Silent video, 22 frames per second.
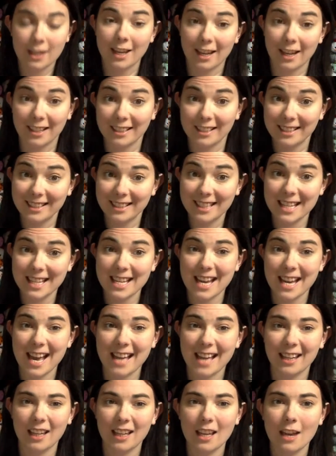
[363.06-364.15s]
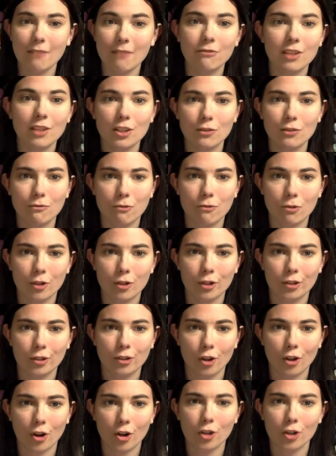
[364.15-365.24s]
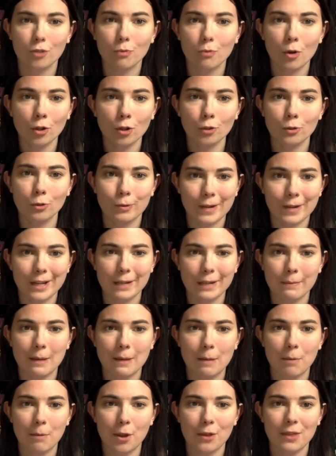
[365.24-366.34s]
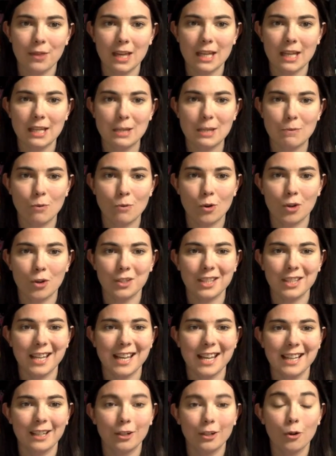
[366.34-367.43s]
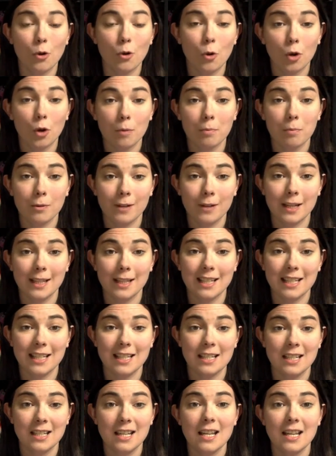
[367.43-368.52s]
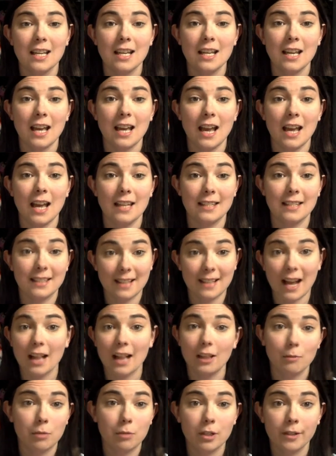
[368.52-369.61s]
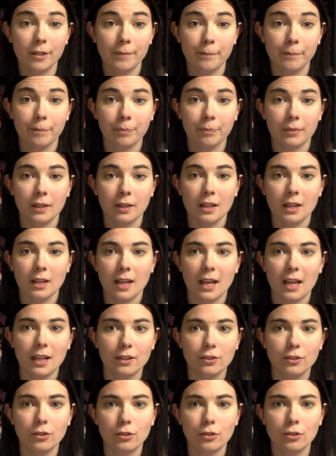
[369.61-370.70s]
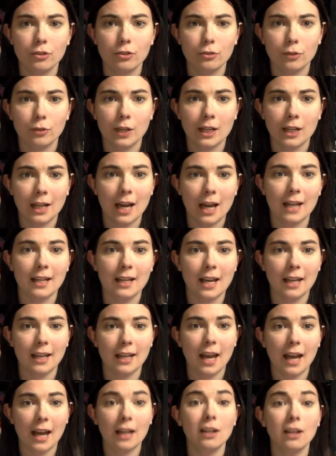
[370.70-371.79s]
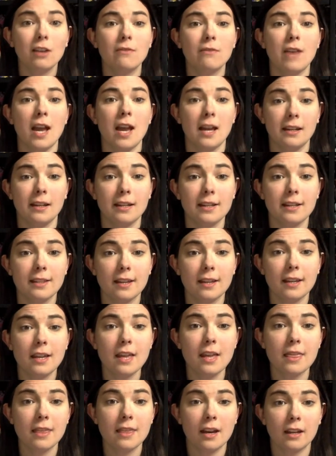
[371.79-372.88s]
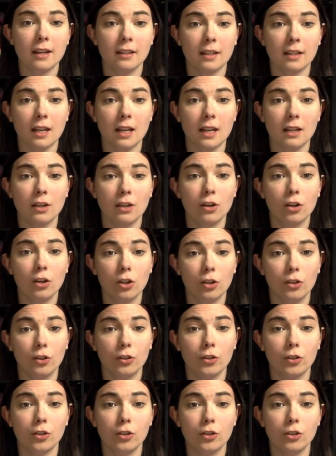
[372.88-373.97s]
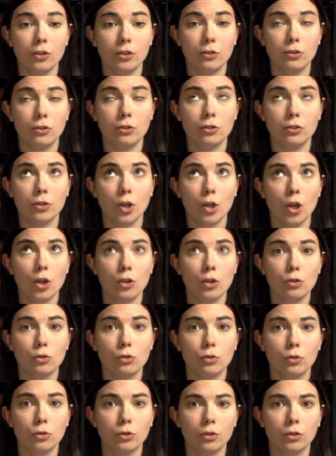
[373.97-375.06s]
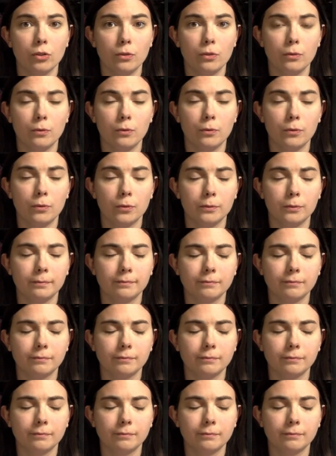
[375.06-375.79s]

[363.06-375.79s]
Yanksley, and I gave this 4 stars. What intrigued me about this was it incorporated Excalibur into the storyline, and I love anything that includes sort of